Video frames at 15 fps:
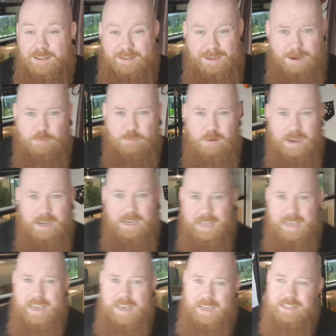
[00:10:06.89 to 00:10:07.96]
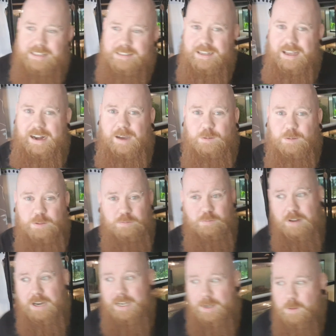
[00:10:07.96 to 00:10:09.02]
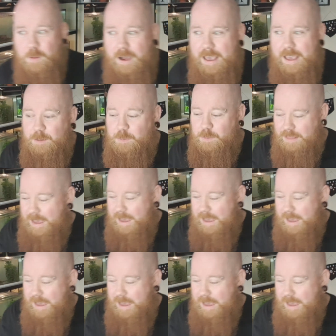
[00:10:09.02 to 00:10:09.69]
it really hit, and I was really quite ill with it.